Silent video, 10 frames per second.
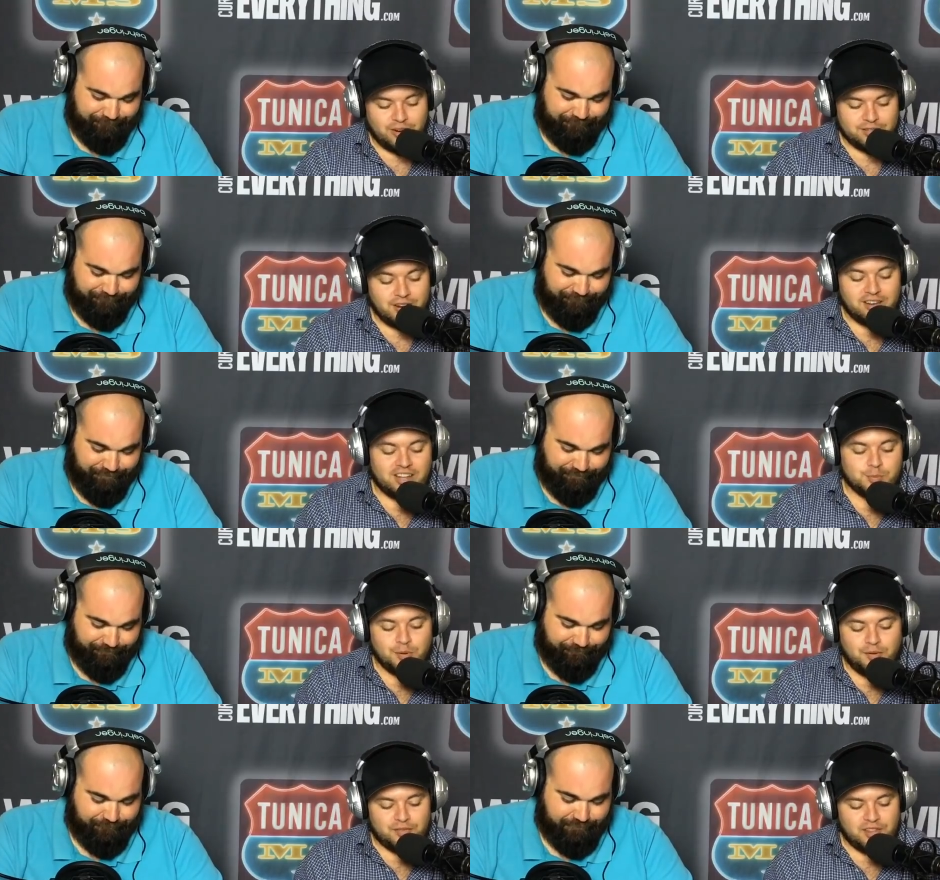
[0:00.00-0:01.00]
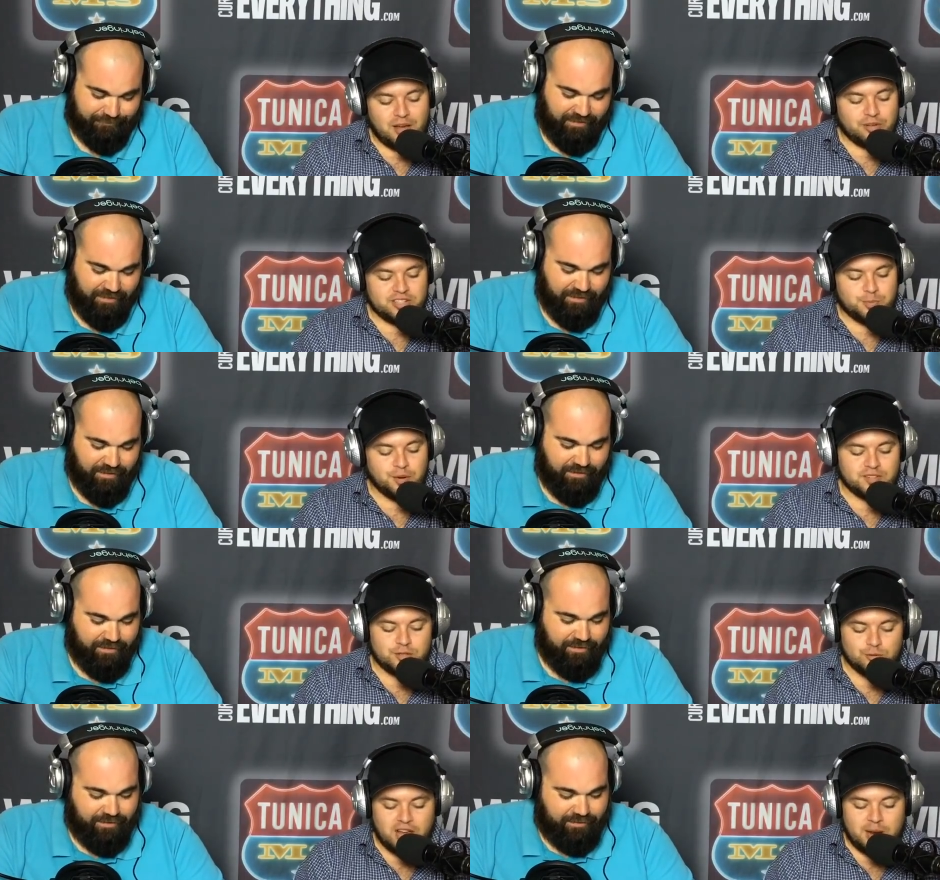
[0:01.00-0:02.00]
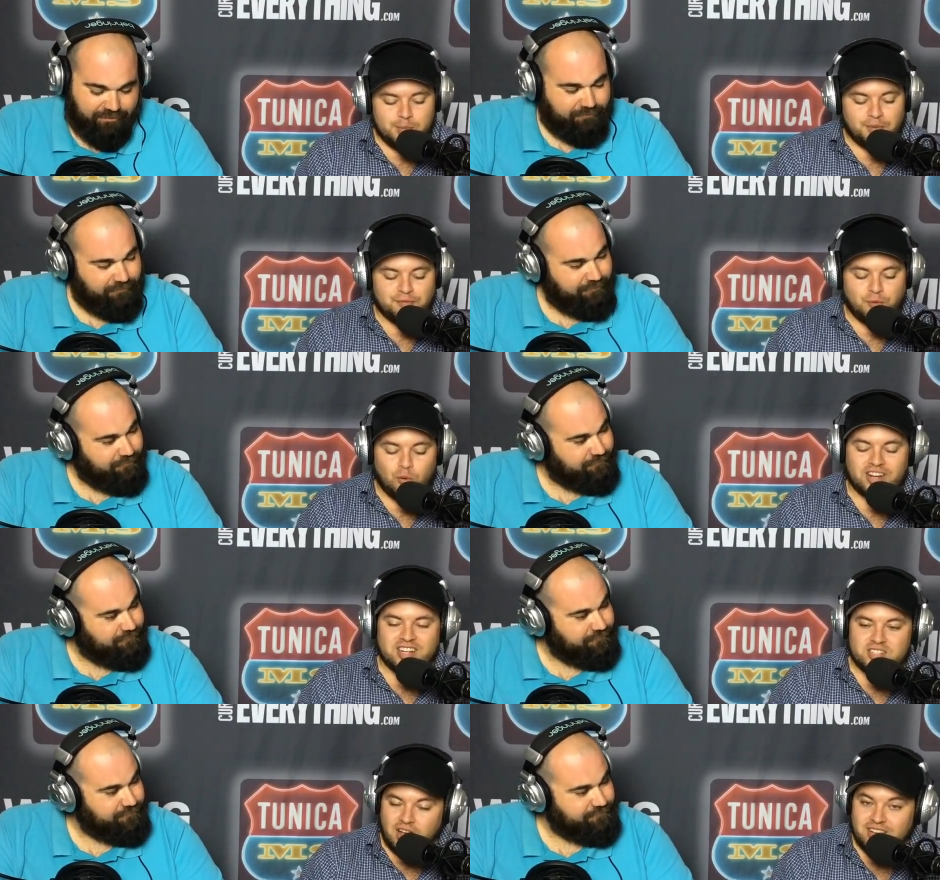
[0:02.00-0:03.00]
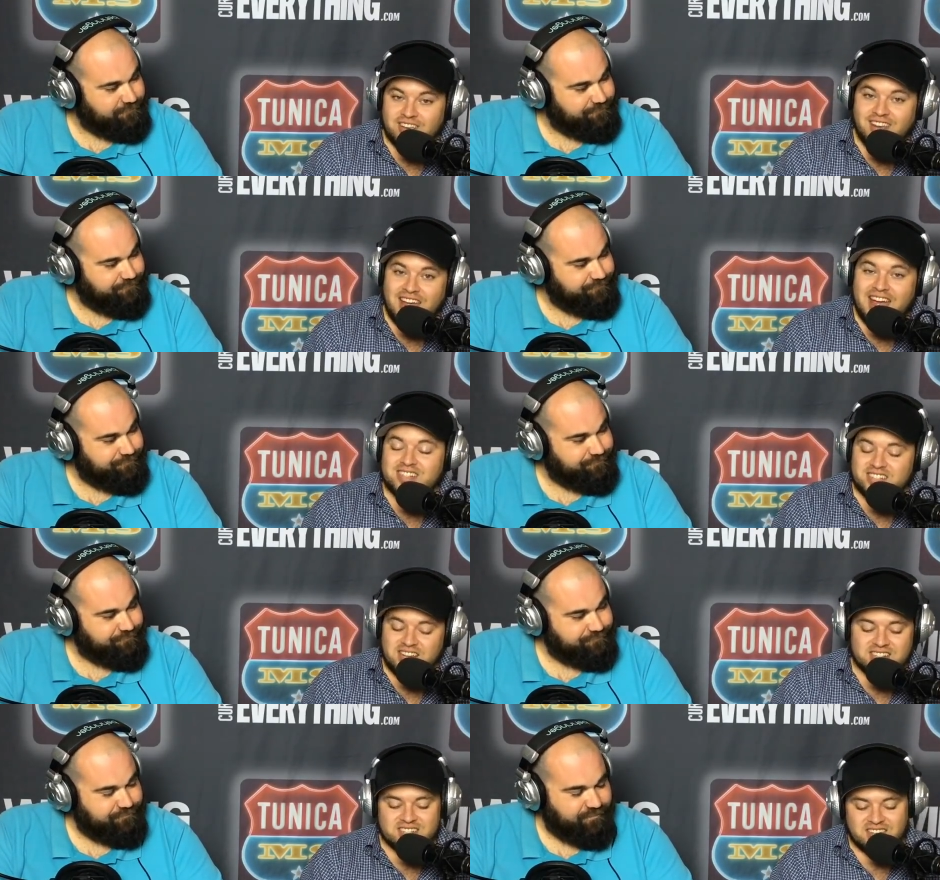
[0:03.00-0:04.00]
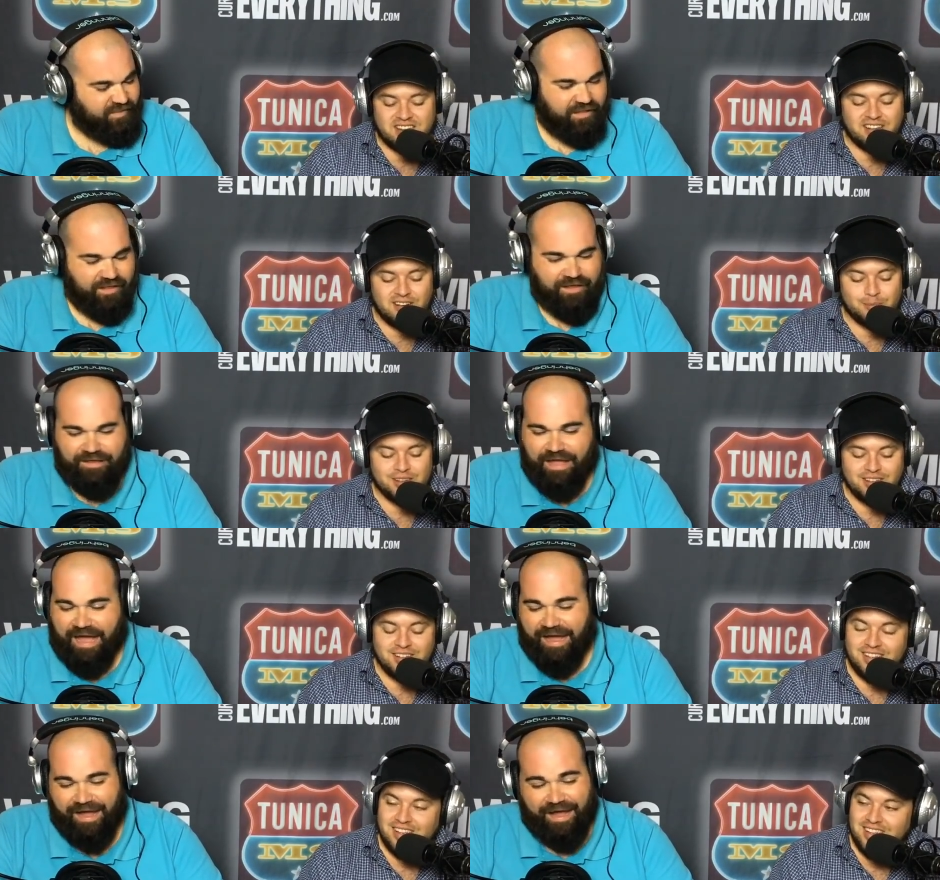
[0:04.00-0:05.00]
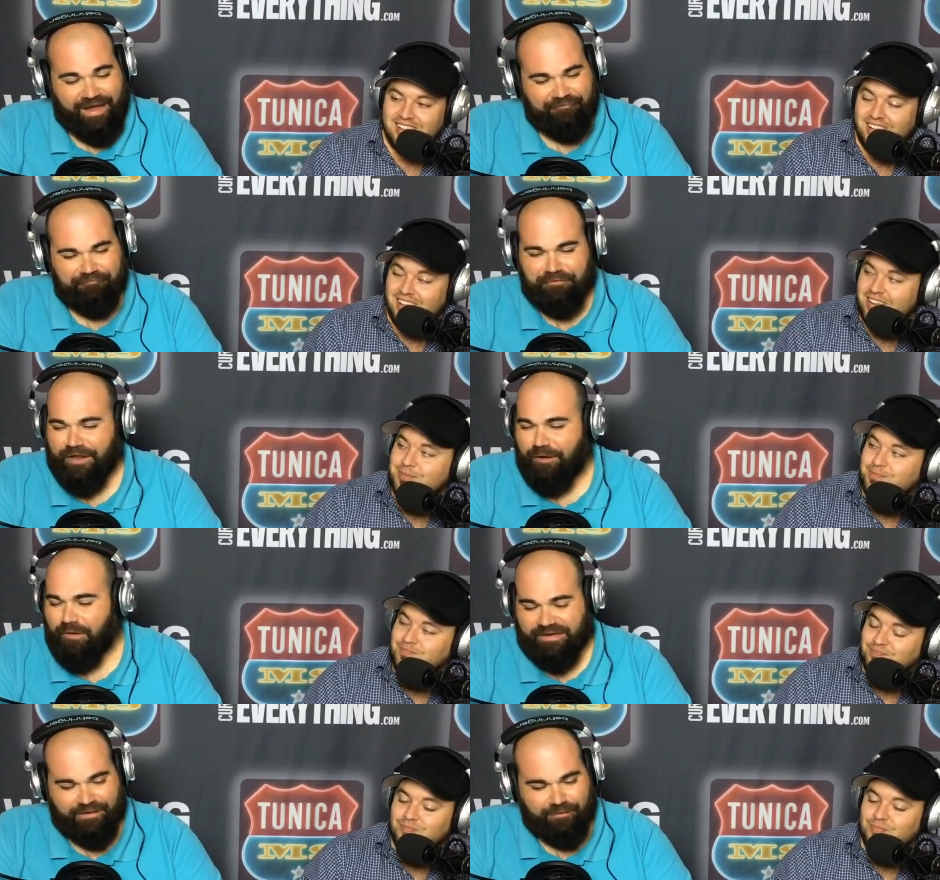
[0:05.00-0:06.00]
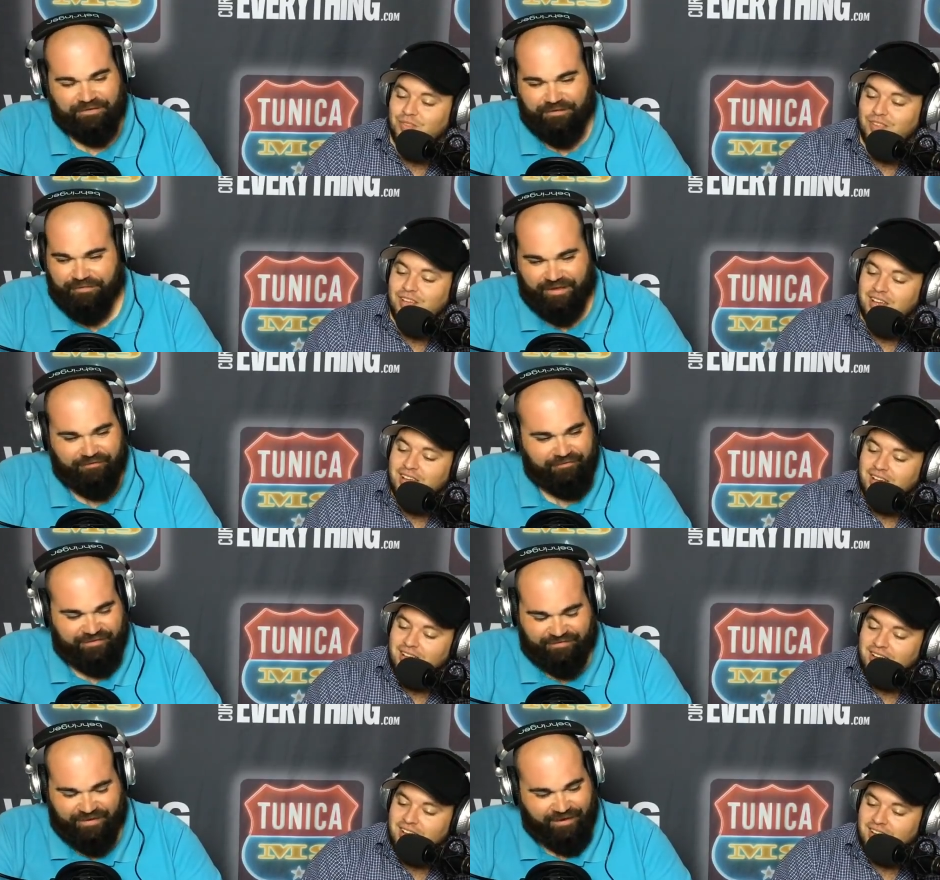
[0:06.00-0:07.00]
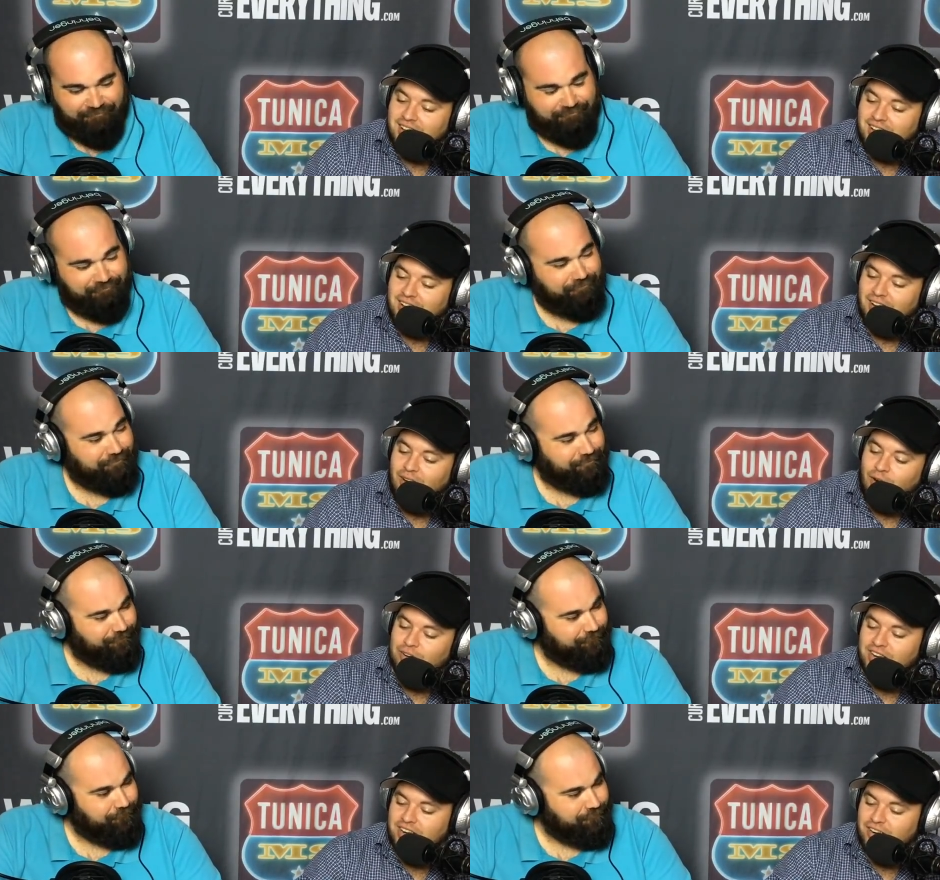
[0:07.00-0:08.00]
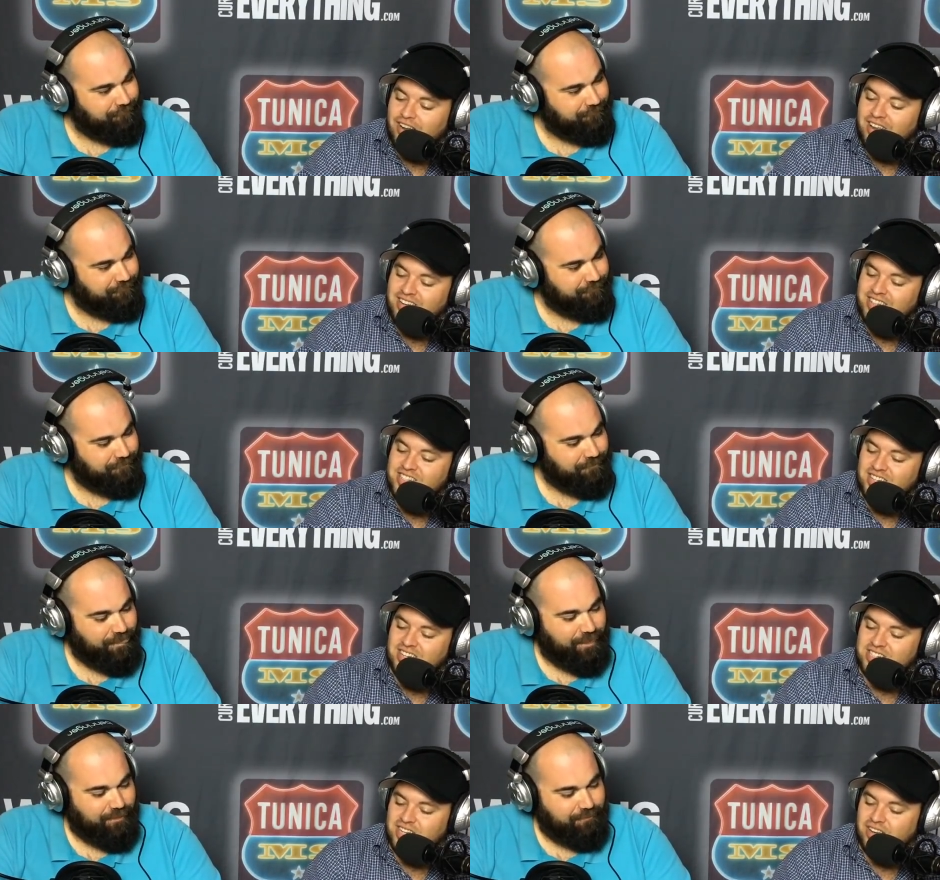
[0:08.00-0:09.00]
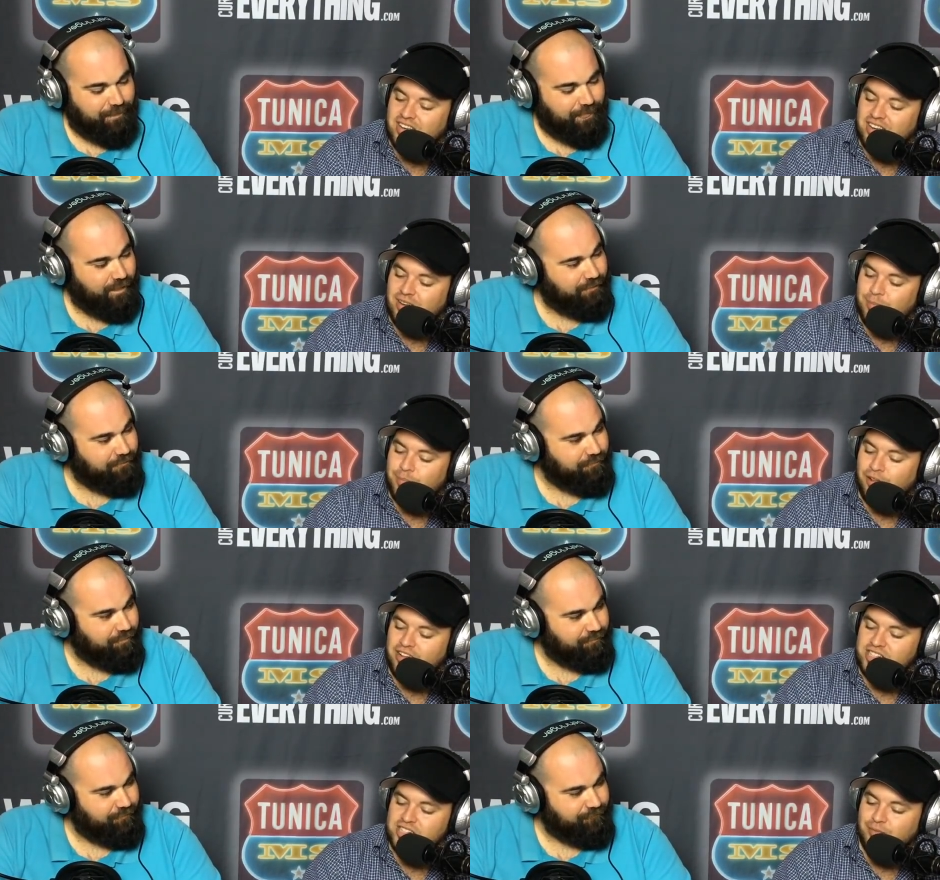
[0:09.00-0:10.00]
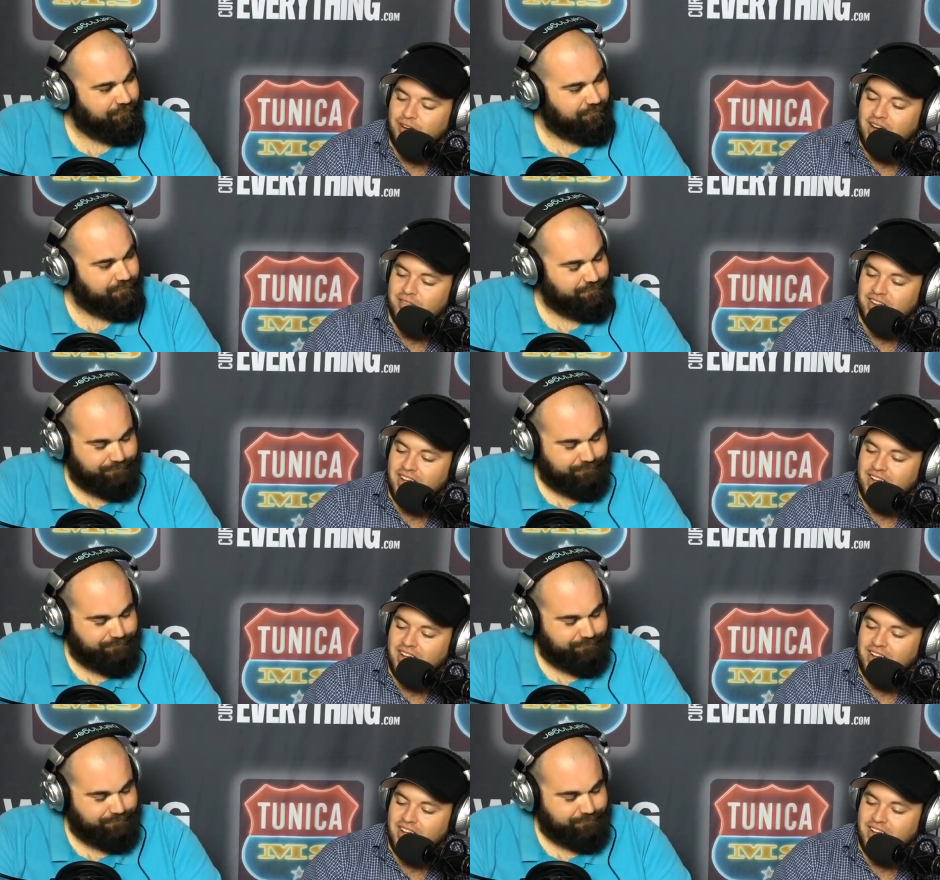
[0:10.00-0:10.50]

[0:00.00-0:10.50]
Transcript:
Speaker 1: right. All right, let's move off of that one. Let's move into game number four: Kentucky at Texas A and M.
Speaker 2: I, I have no idea what to think of in this game.
Speaker 1: On here, it is Kentucky plus five and a